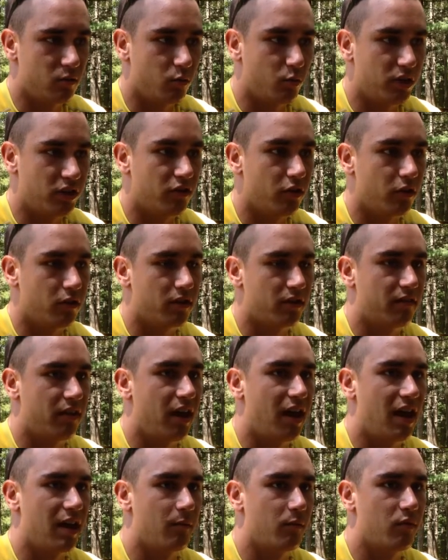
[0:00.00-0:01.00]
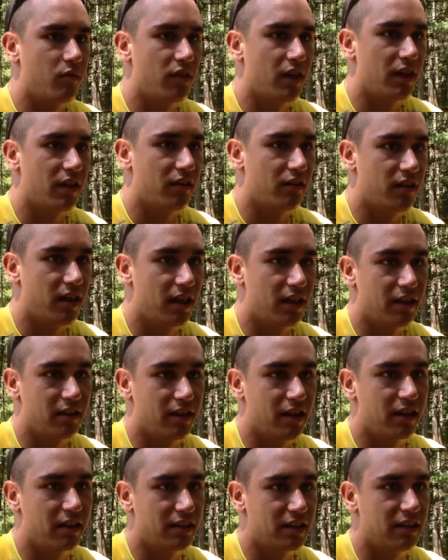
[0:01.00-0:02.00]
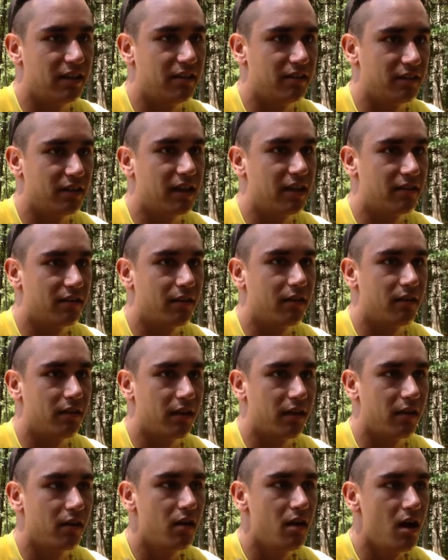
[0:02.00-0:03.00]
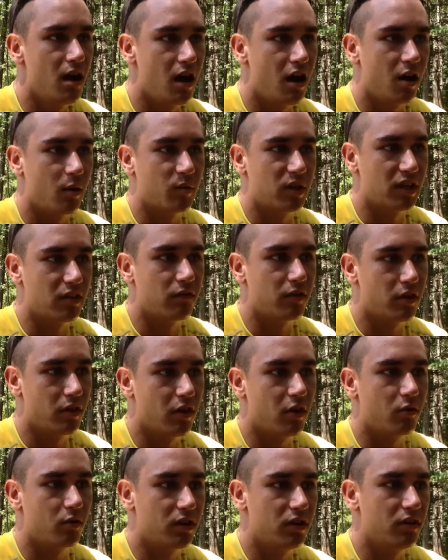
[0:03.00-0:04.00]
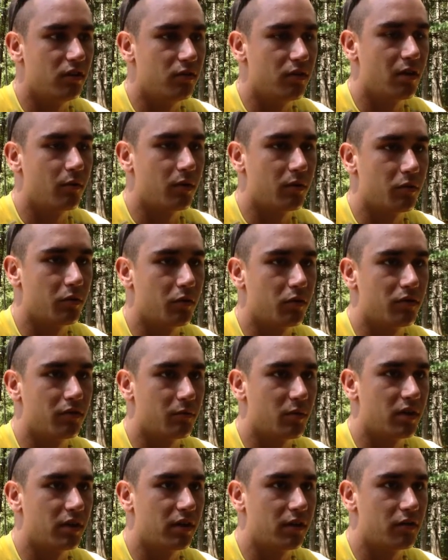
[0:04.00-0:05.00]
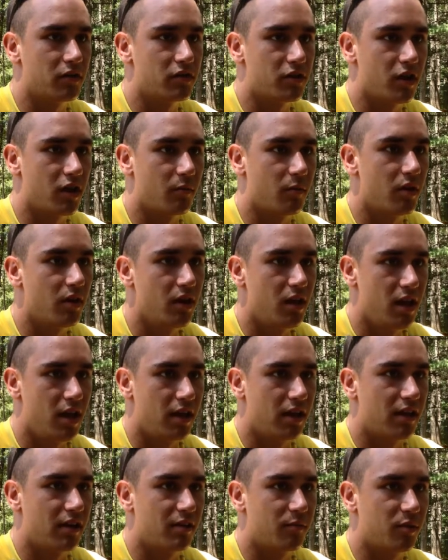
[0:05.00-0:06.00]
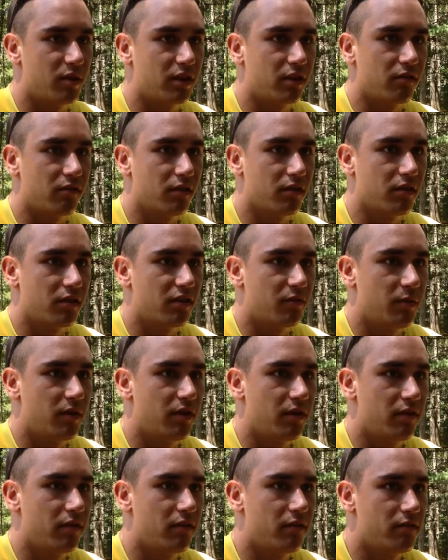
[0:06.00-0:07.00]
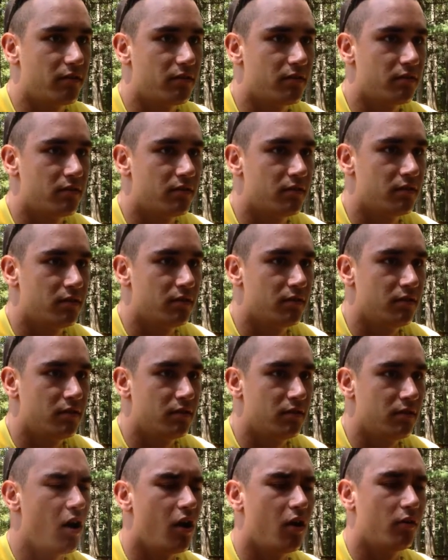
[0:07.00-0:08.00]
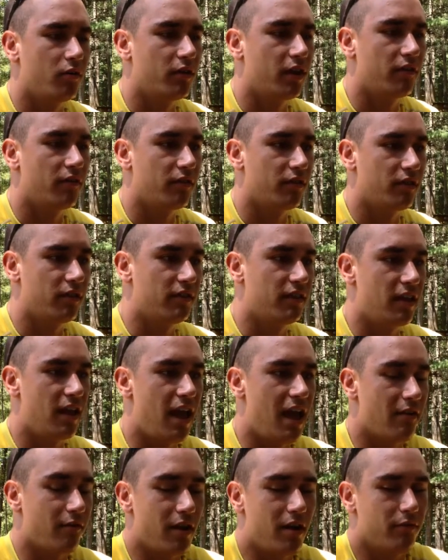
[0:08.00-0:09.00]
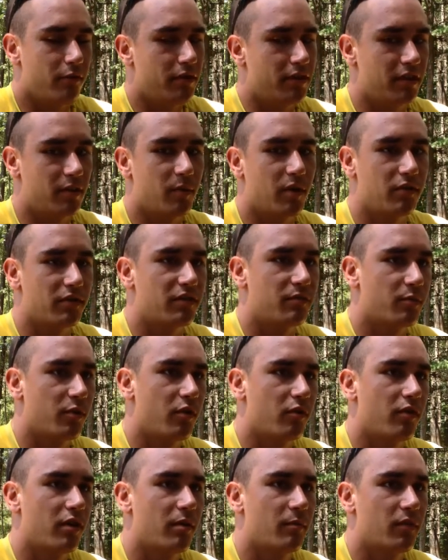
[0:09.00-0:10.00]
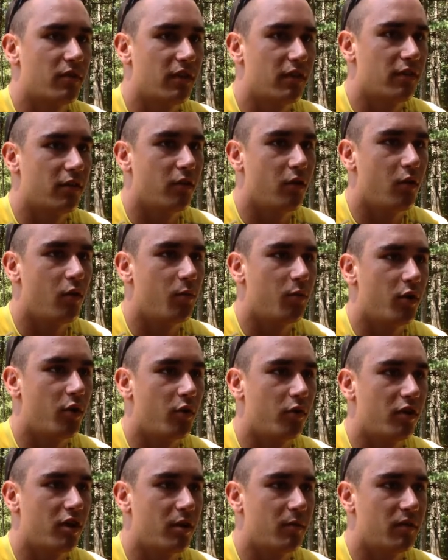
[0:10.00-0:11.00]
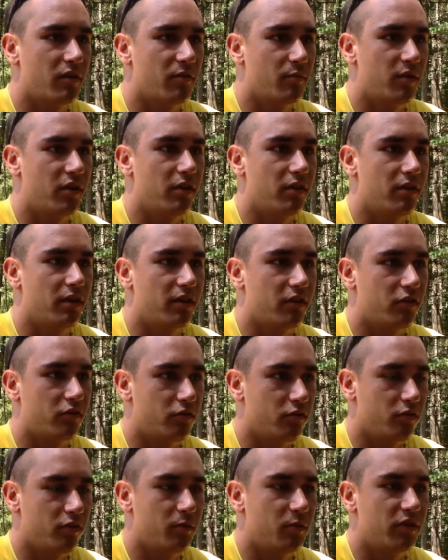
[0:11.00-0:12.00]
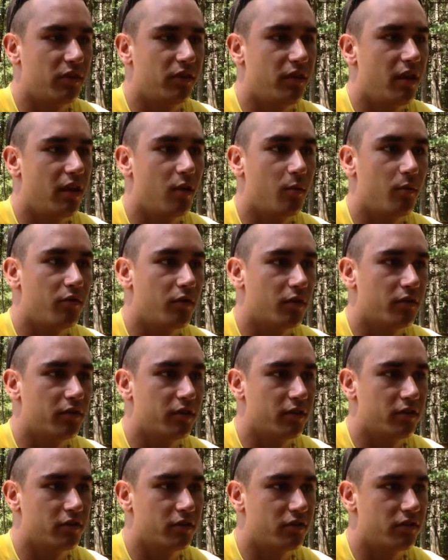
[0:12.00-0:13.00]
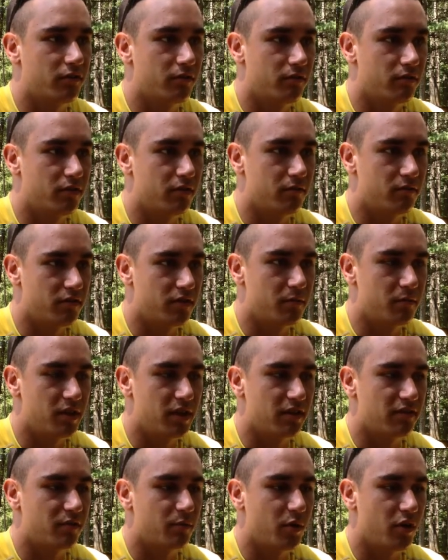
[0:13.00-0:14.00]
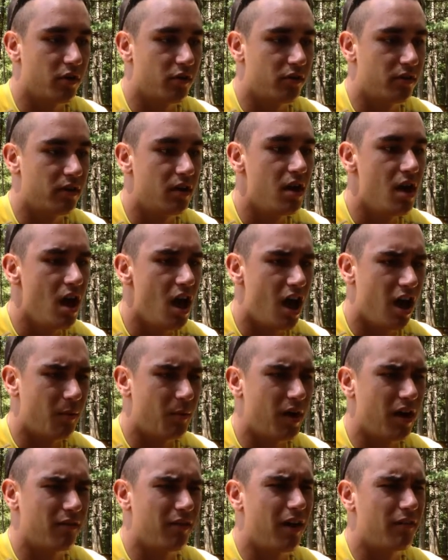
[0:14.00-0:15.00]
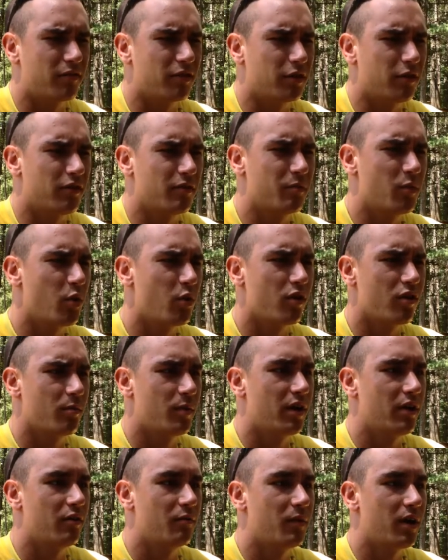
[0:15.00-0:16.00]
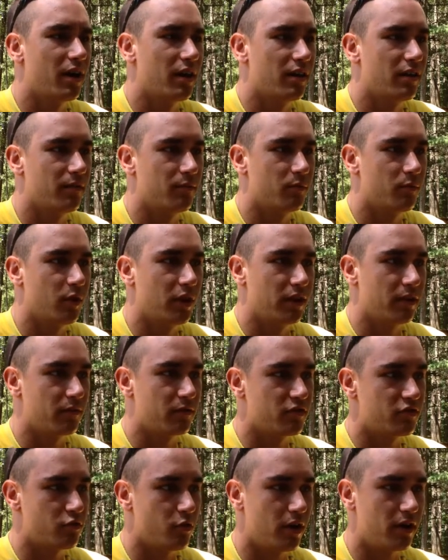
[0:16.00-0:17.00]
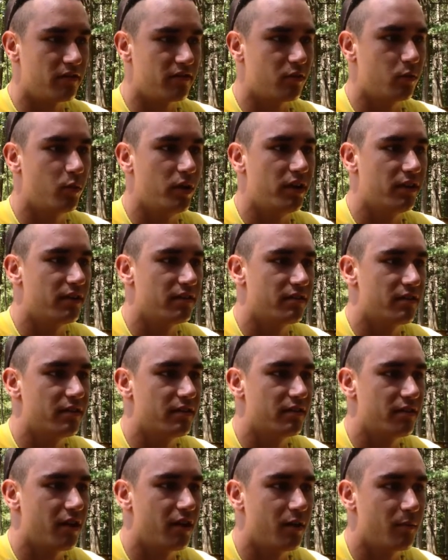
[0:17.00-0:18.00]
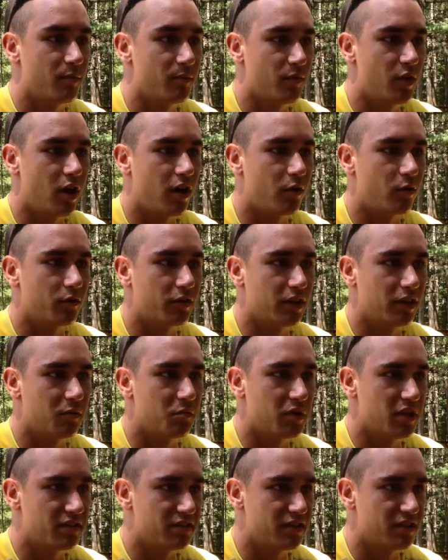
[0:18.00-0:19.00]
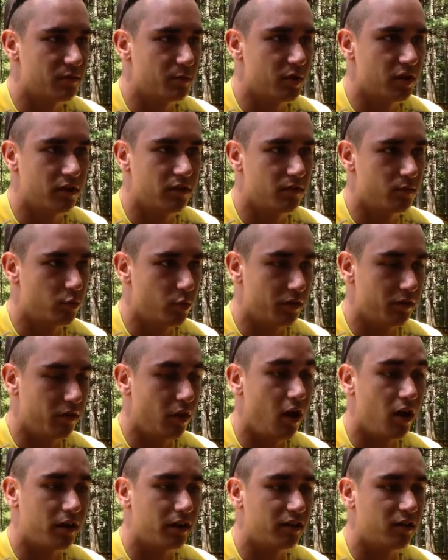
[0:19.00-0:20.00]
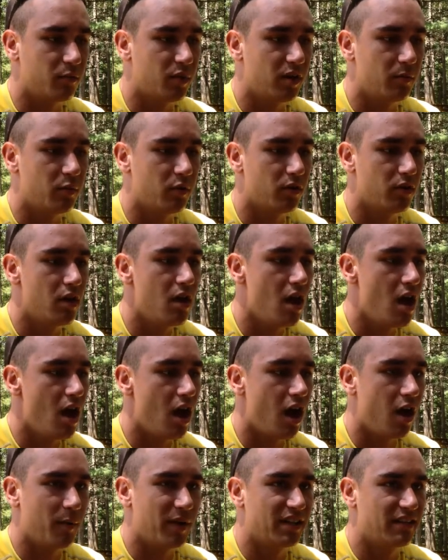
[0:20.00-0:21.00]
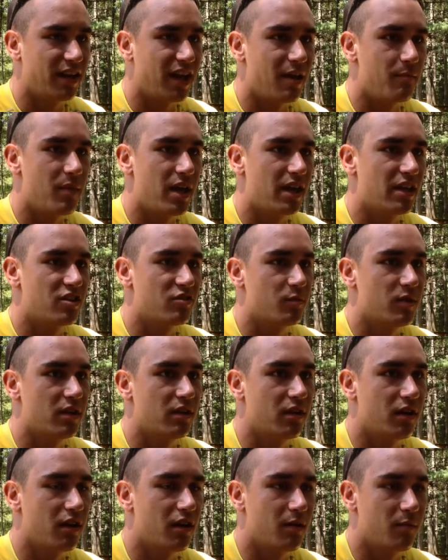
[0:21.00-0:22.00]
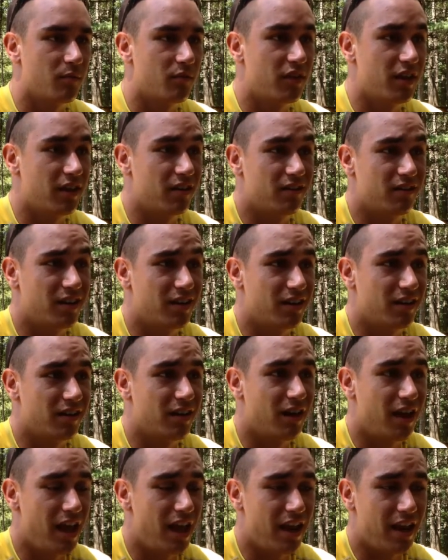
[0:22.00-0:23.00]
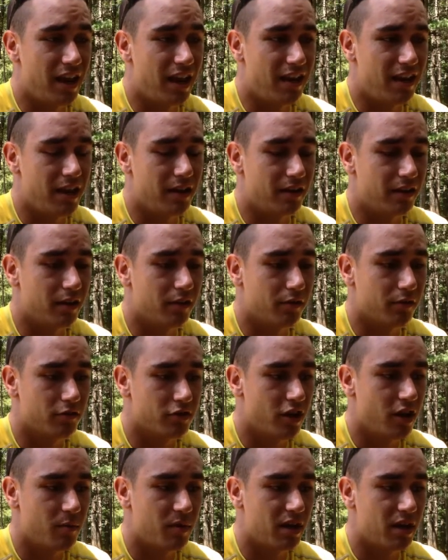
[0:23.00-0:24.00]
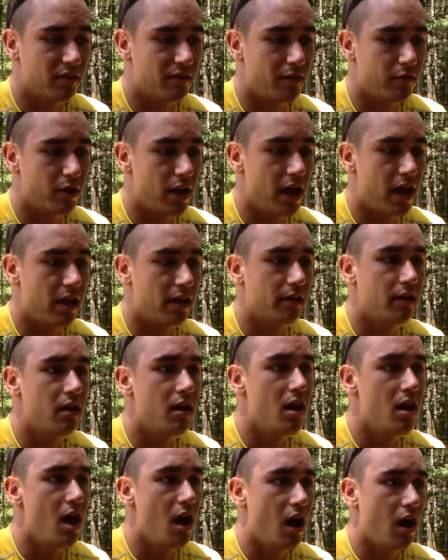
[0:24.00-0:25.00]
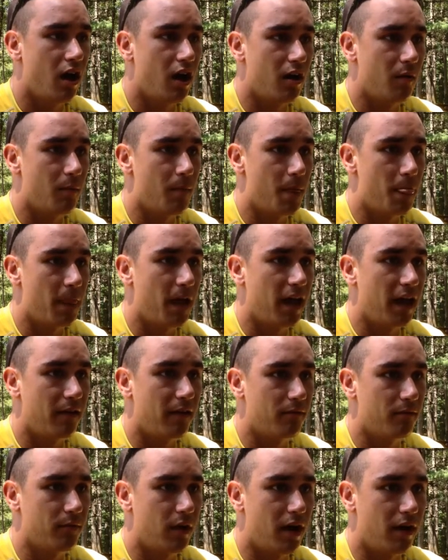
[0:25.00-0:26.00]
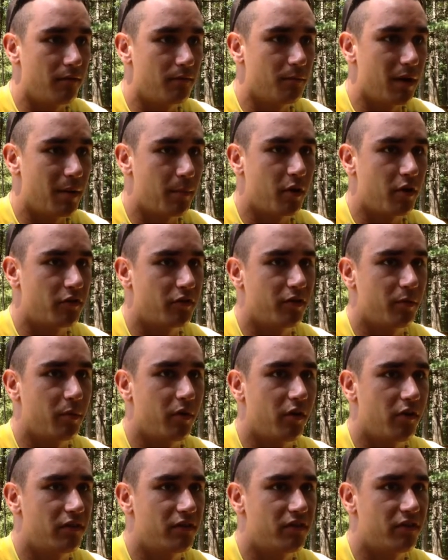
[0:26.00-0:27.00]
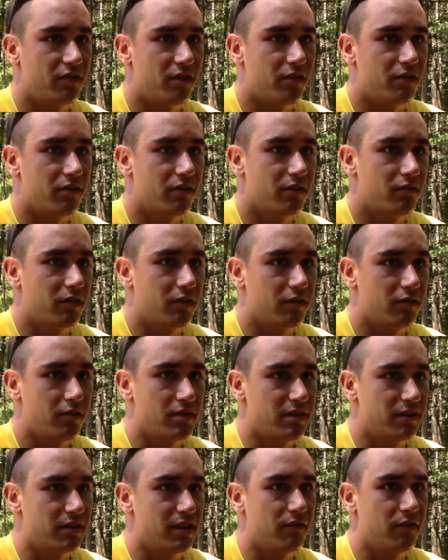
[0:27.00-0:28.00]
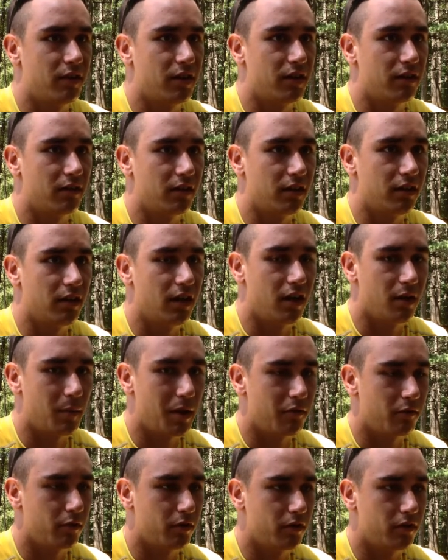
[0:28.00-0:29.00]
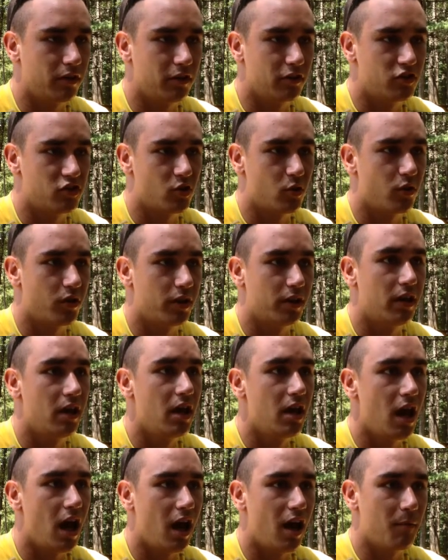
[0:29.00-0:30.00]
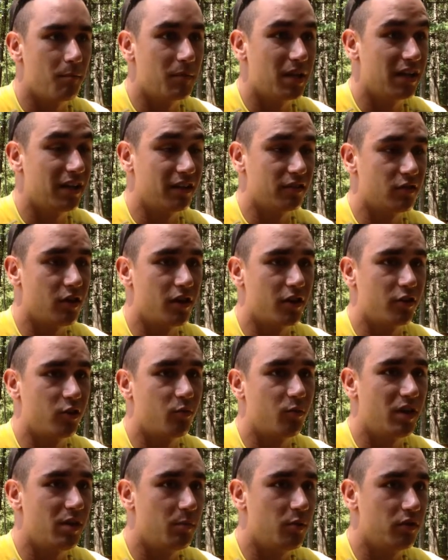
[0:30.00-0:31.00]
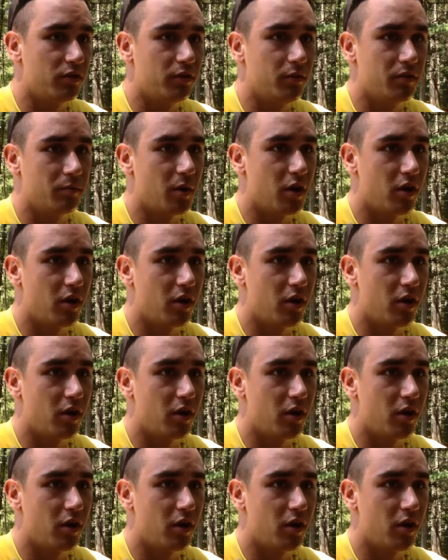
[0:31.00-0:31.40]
we took the time that it, that it, that it needed to get done there, um, even though he knew that we were losing money on the job, and it ended up being a really good experience definitely everything about this program. The, the, whole program has been extremely helpful to just to, to me as a person. Um, I, have learned more about my like strengths and weaknesses, um, not only in business but with talking to people um, and time management um, than than in, in, any other job that I've ever had. Um, I, I, my person-to-person skills have increased significantly. Um, I've really enjoyed um, meeting a lot of new people, doing